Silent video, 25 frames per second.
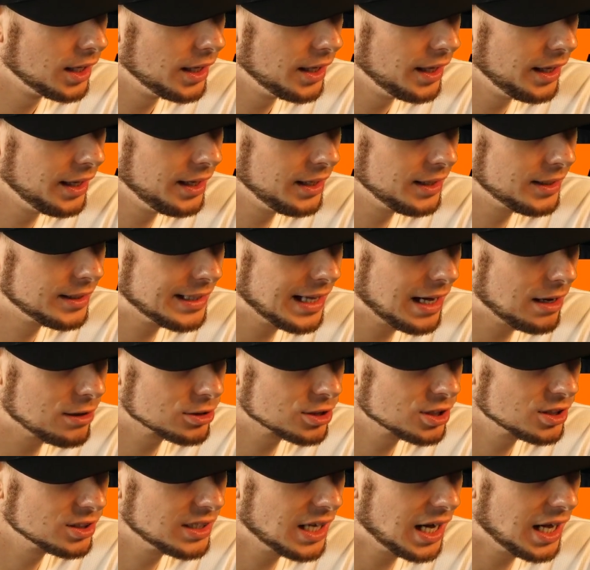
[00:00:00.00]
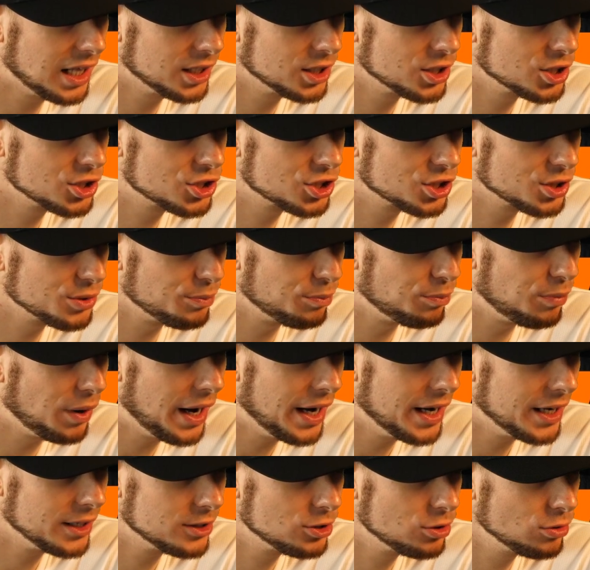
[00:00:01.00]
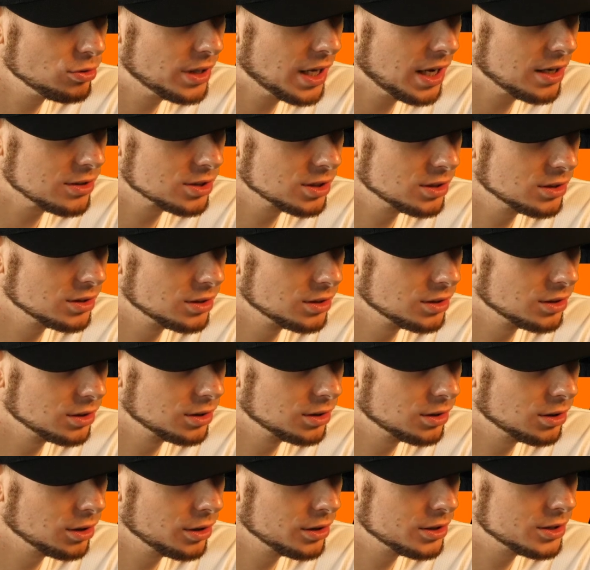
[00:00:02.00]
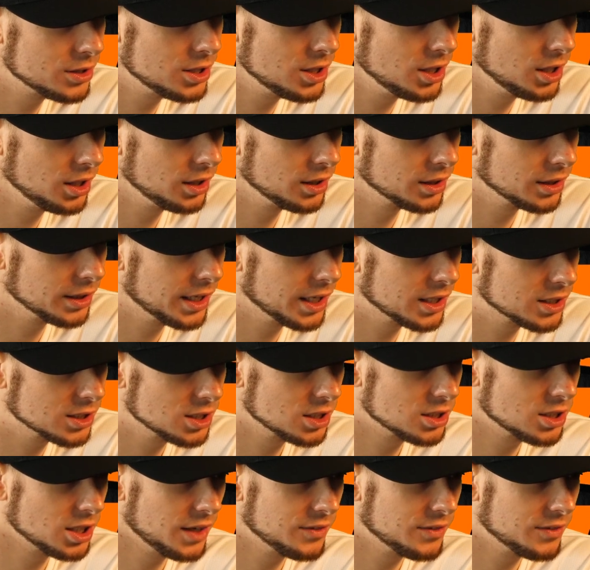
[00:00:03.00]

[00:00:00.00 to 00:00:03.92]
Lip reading: $8,000, buy a 2013 Lexus